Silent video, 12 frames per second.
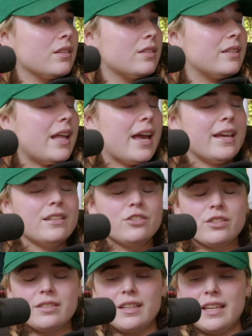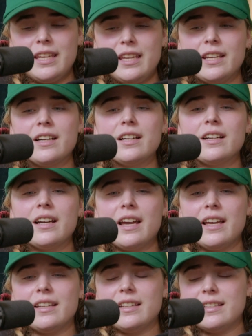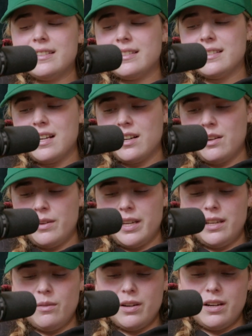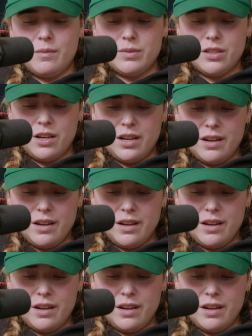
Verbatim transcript: slay is just like here and it's not going anywhere. I'm yeah. sorry,